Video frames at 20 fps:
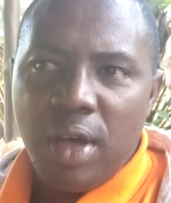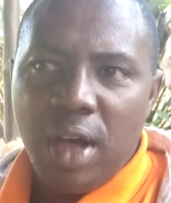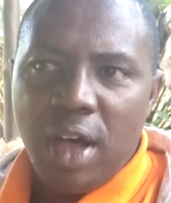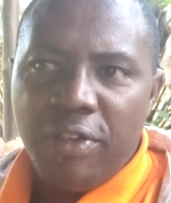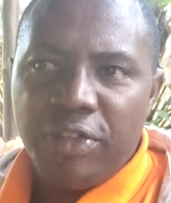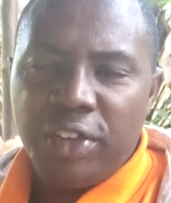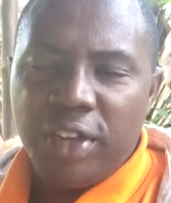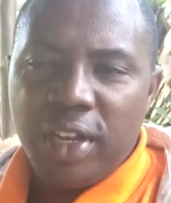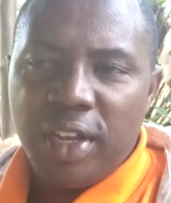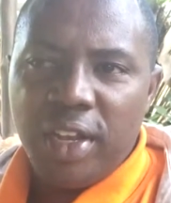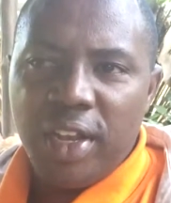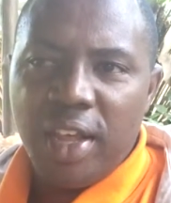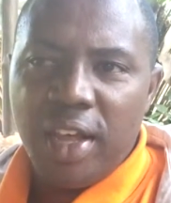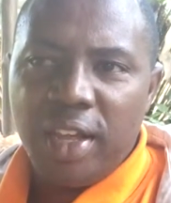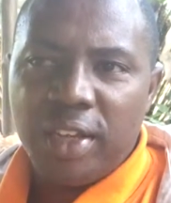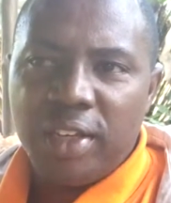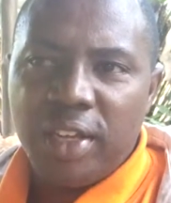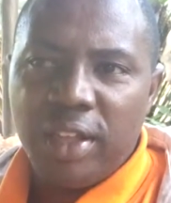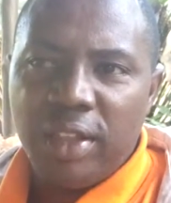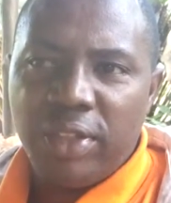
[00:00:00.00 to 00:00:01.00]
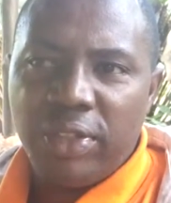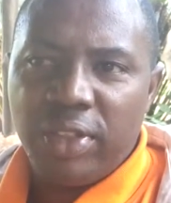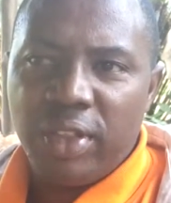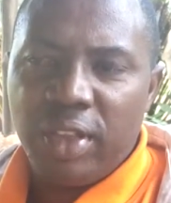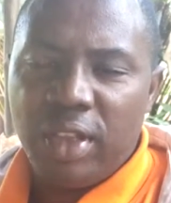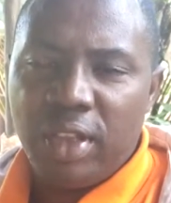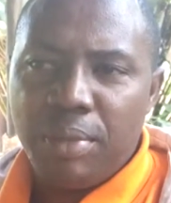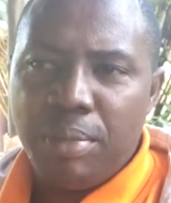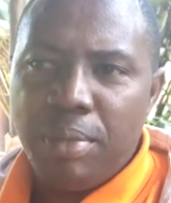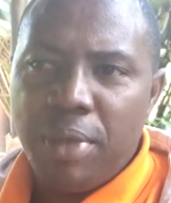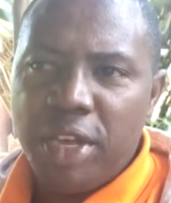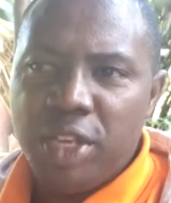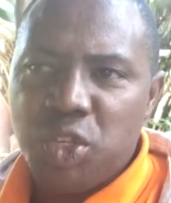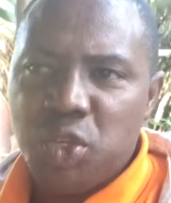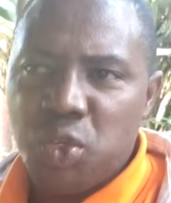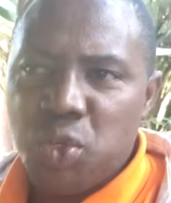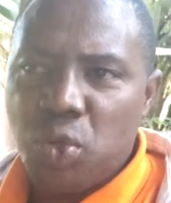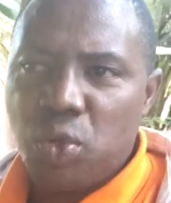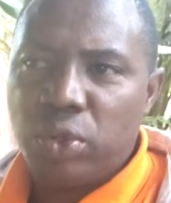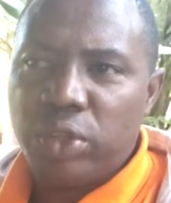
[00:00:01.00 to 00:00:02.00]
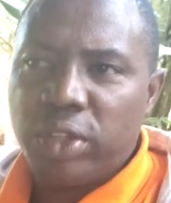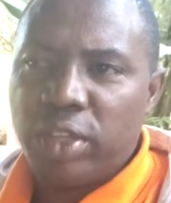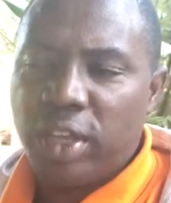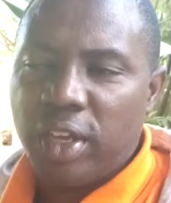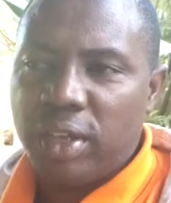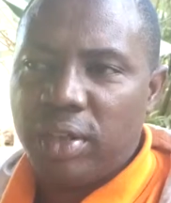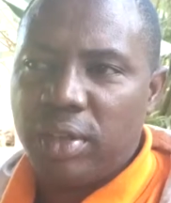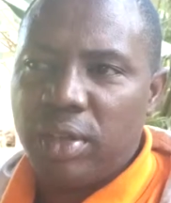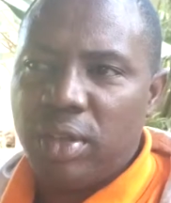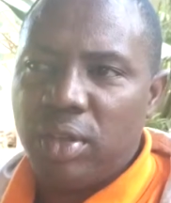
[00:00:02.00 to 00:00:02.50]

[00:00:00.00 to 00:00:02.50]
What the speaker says: After that, I think my soul take